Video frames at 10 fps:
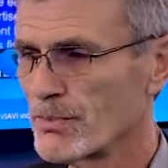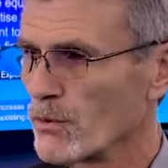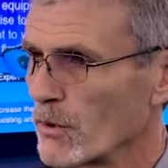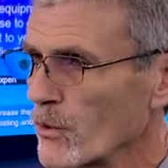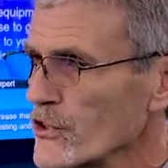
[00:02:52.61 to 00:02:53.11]
but
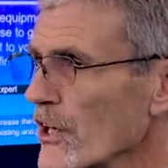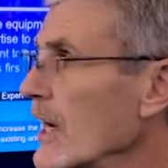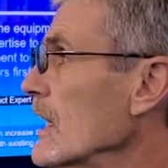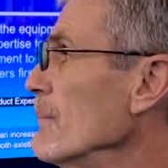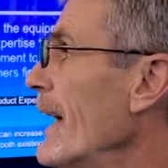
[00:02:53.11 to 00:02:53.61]
when we're
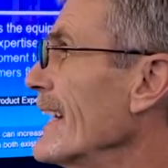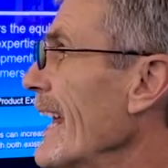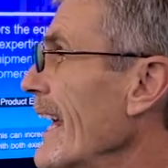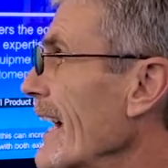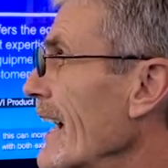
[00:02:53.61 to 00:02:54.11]
talking about
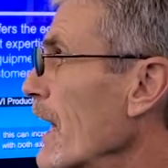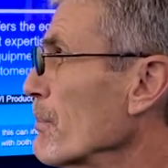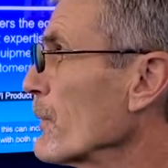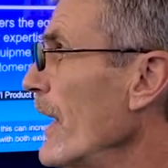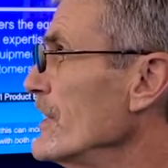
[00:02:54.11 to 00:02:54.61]
A I
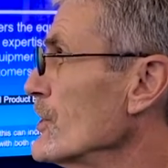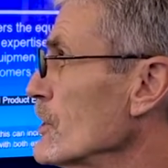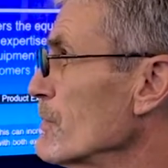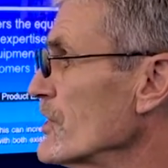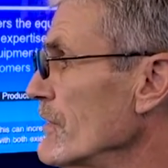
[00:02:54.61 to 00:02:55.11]
operations
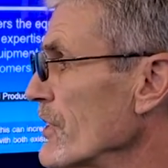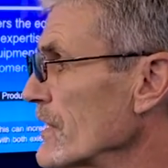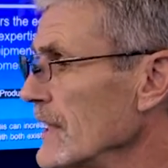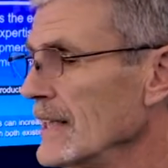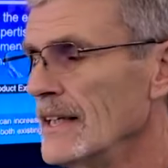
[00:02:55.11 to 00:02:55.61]

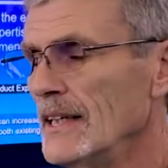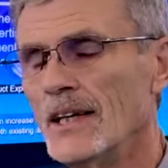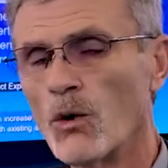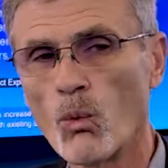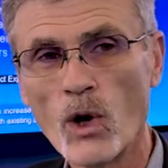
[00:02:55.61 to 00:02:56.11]
specifically,
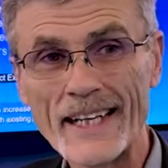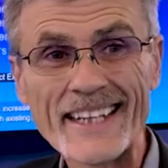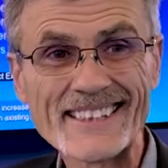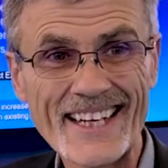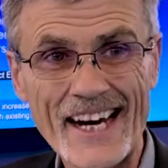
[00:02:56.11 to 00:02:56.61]
what
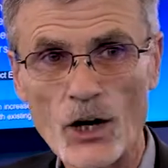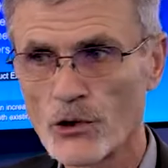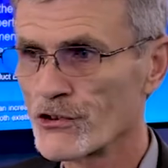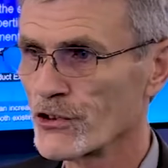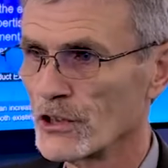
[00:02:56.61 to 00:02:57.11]
is our
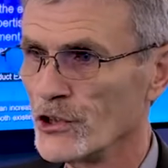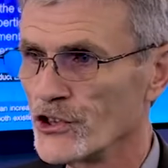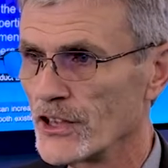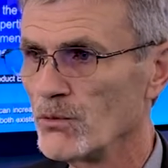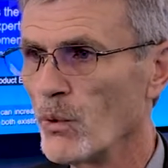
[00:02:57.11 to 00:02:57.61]
solution?